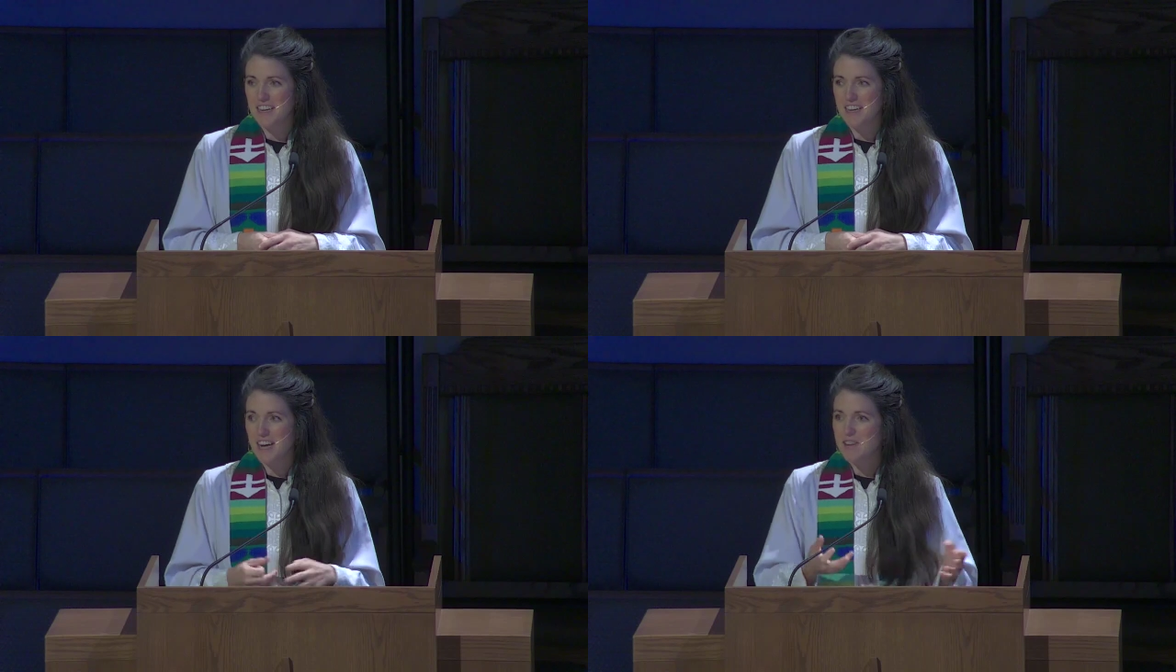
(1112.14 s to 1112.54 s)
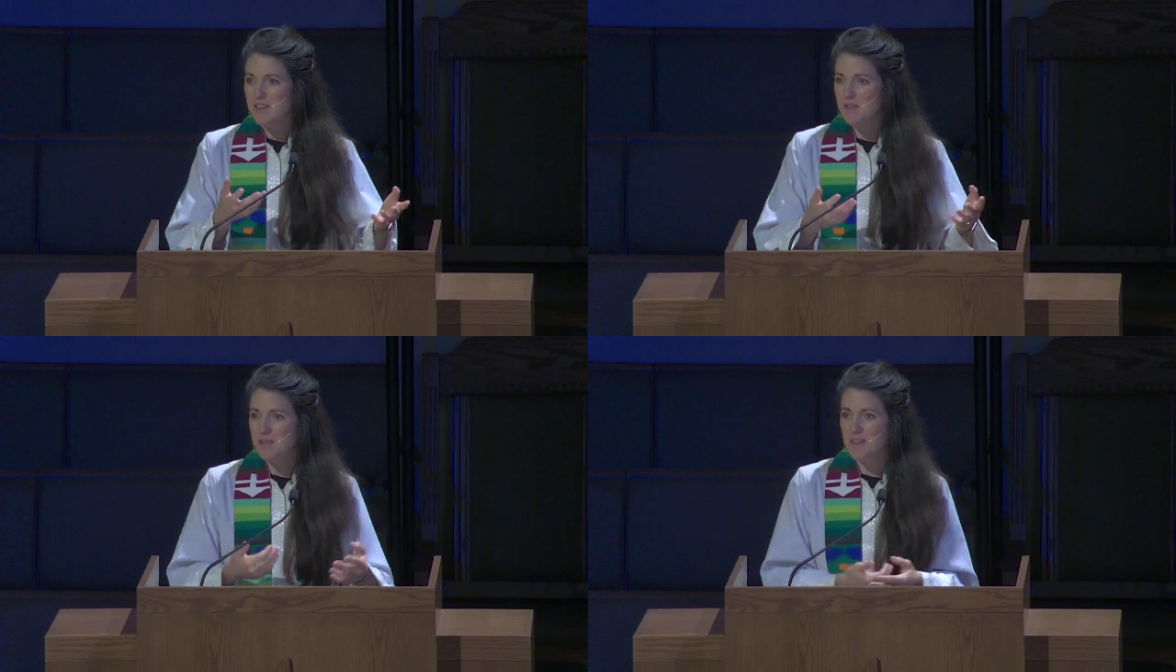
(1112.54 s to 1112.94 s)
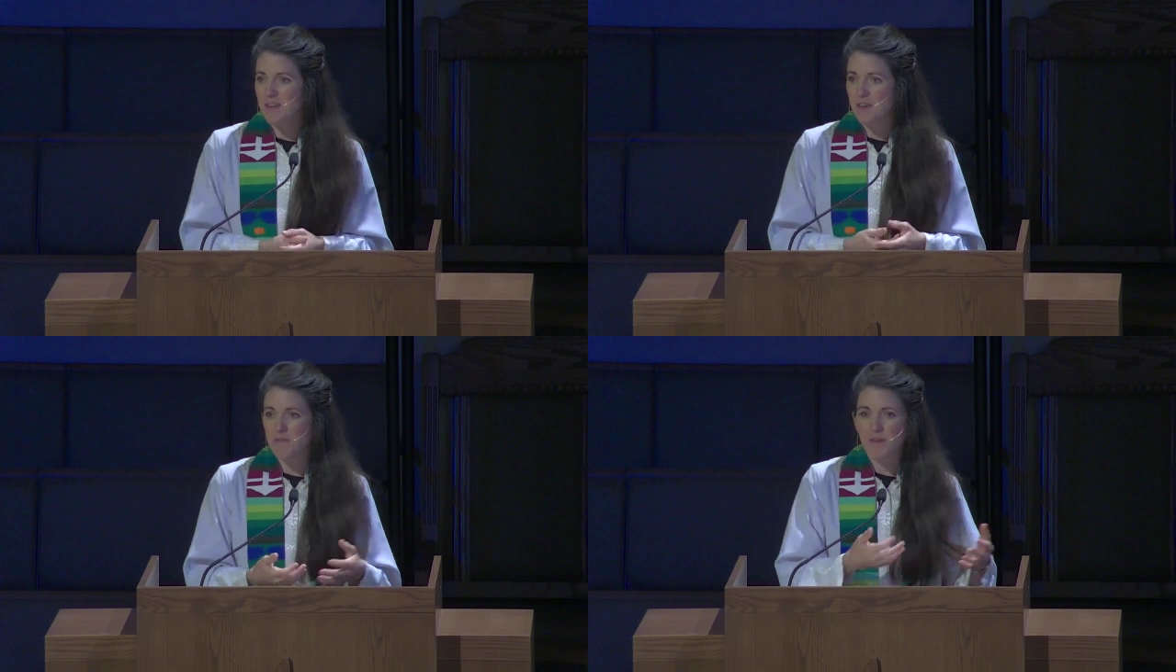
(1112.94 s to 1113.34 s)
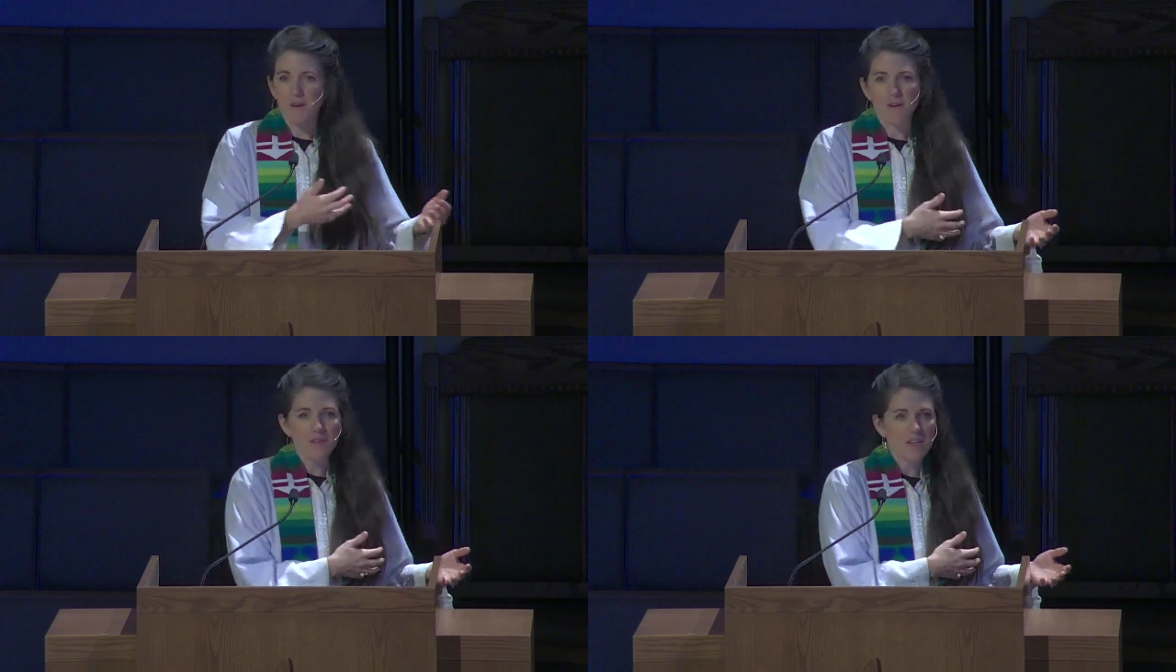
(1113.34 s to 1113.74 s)
How can you say thank you for
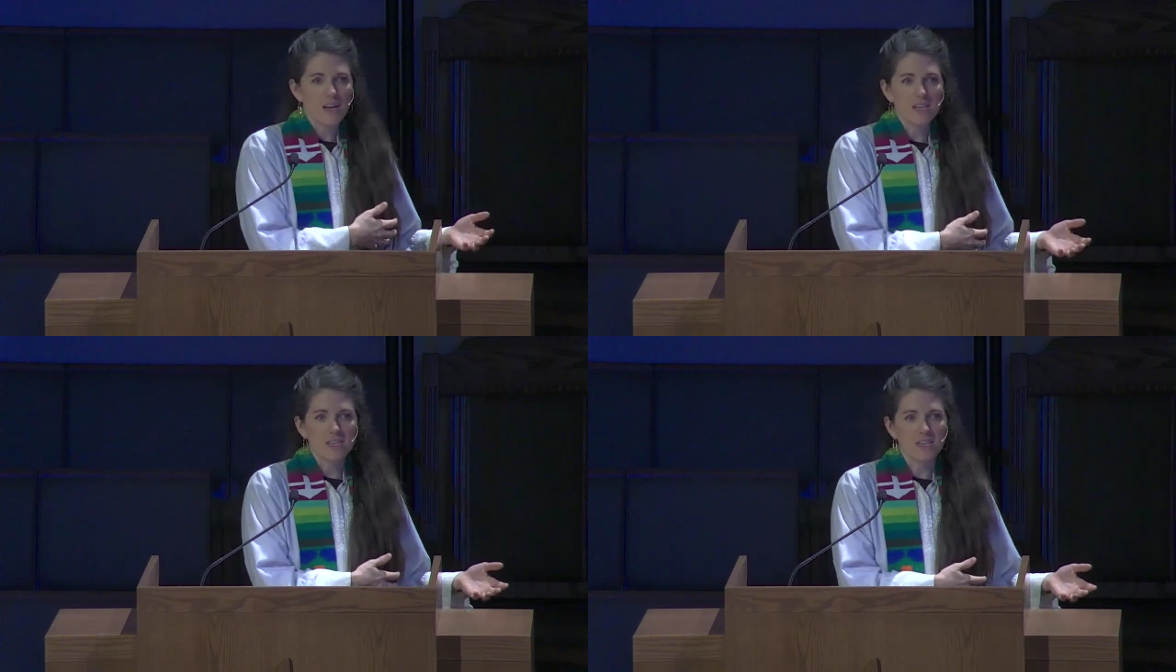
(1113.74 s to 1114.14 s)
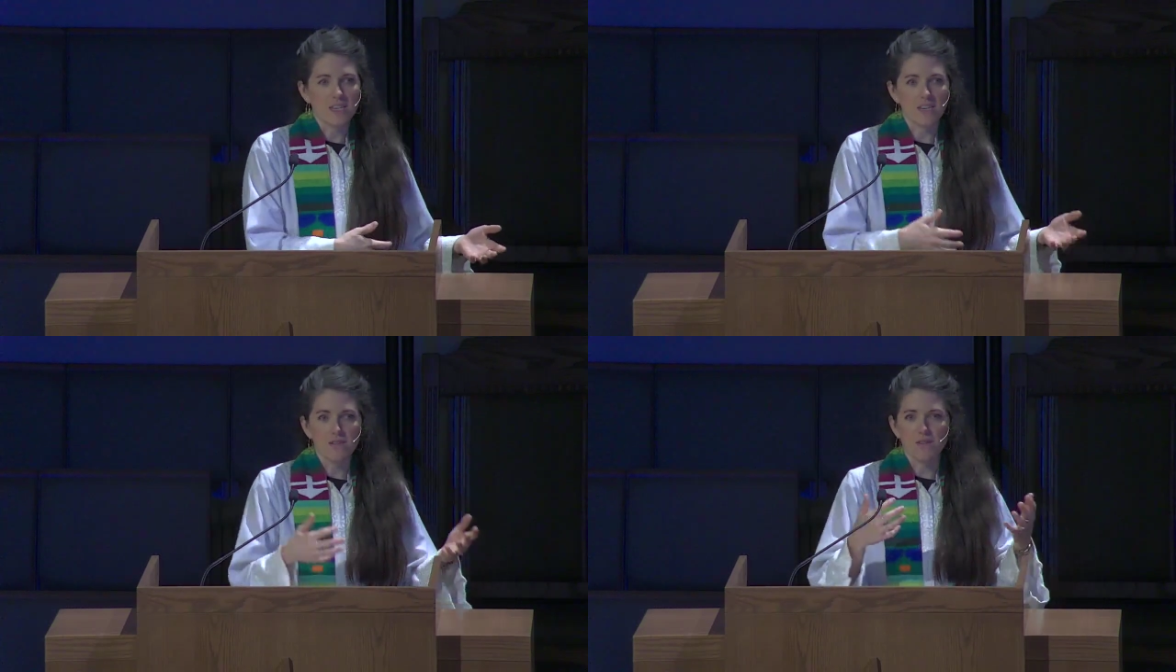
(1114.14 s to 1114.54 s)
all that God has done,